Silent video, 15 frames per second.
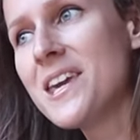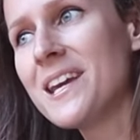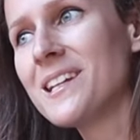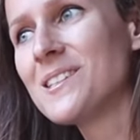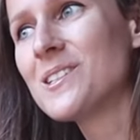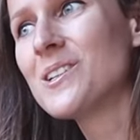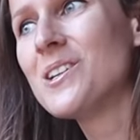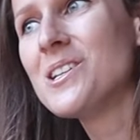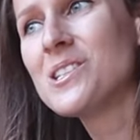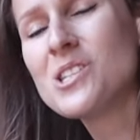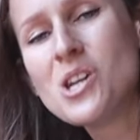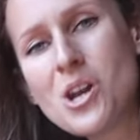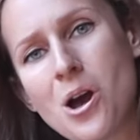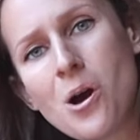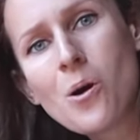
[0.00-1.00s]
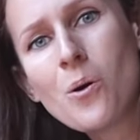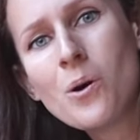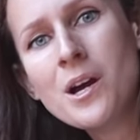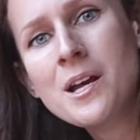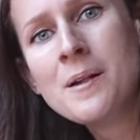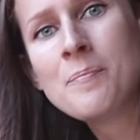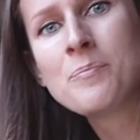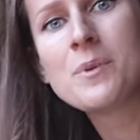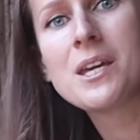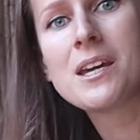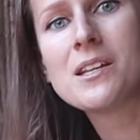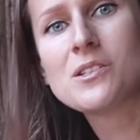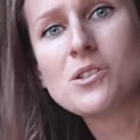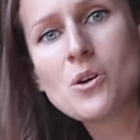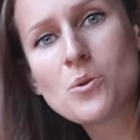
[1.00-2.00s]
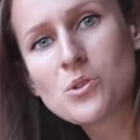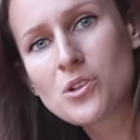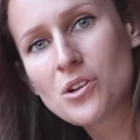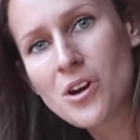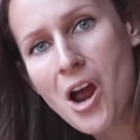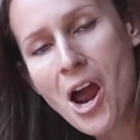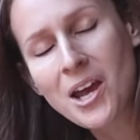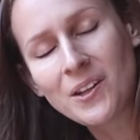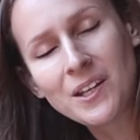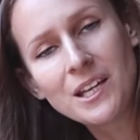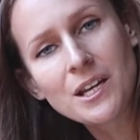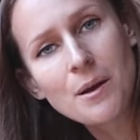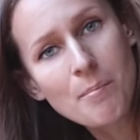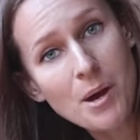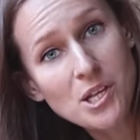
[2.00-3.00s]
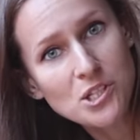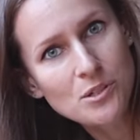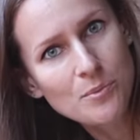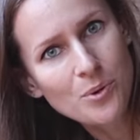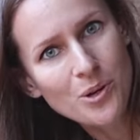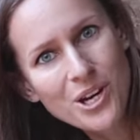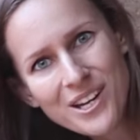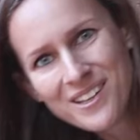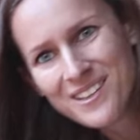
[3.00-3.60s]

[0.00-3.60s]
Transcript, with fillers: the answer is no because those are highly combustible.